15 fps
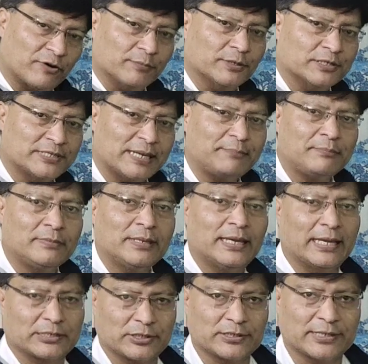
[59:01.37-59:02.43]
from the same
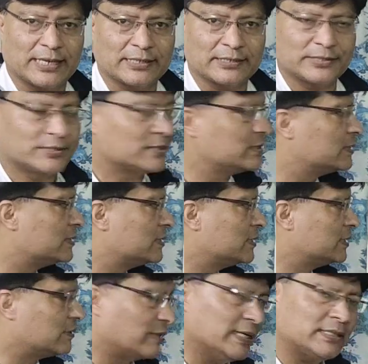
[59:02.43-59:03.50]
exercise.
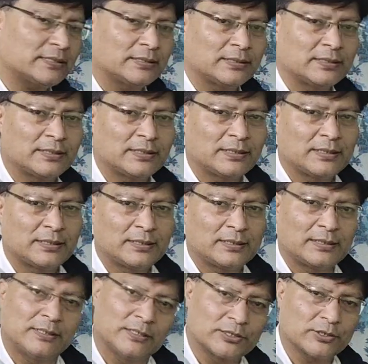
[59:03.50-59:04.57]
Right.
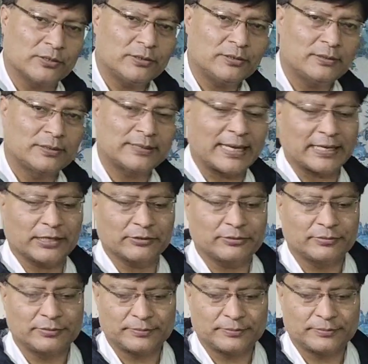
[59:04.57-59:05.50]
So thank you.